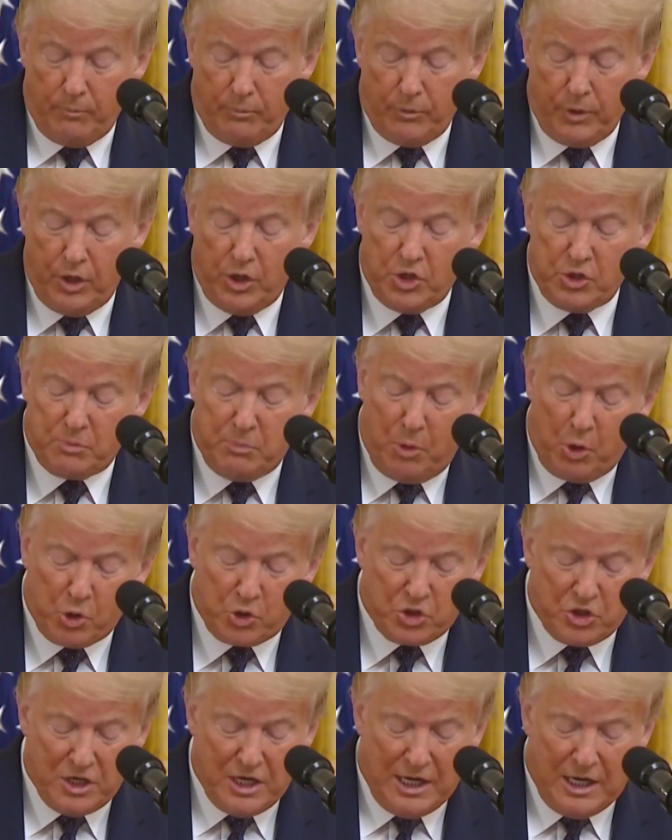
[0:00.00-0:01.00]
it is
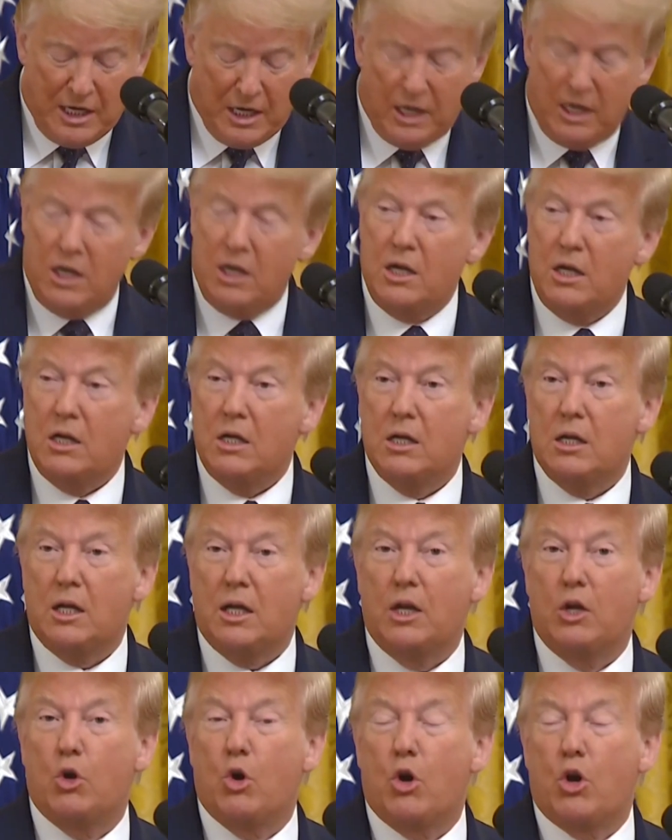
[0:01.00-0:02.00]
most needed
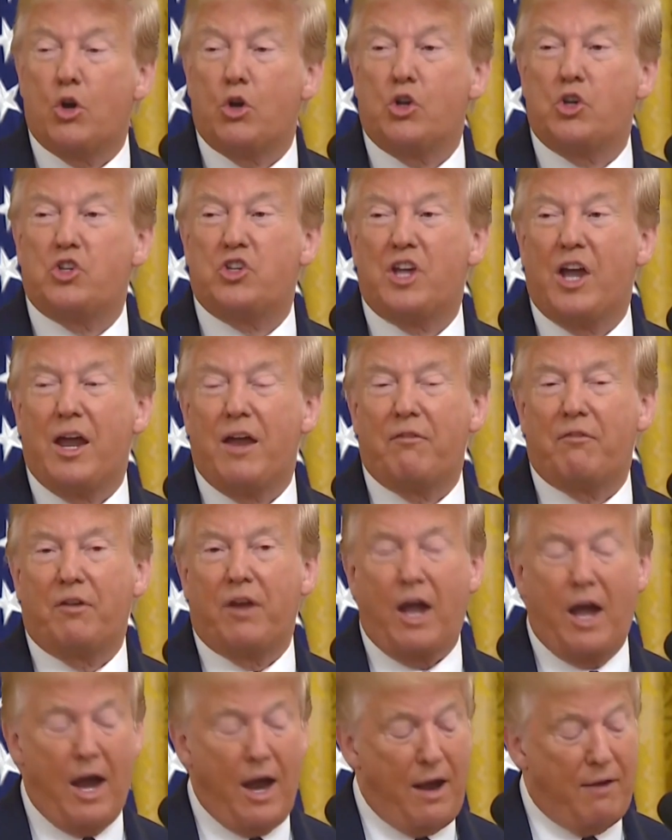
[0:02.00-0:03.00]
in order to save
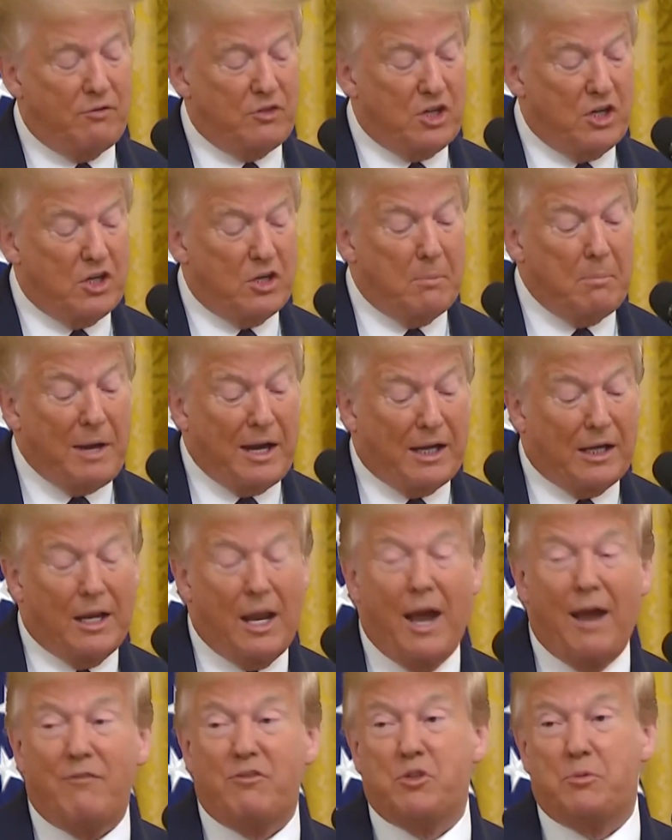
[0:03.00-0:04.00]
lives and to make
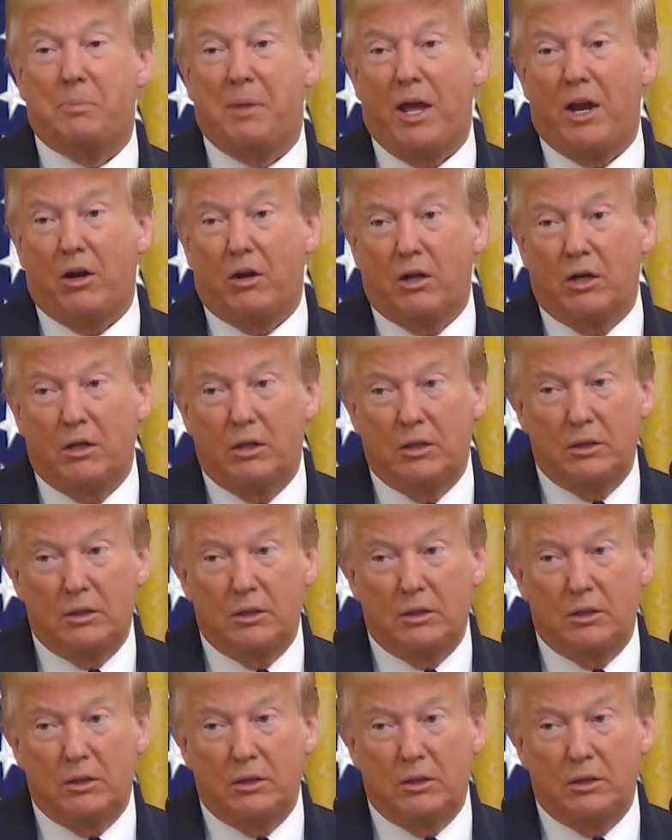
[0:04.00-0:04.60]
lives better.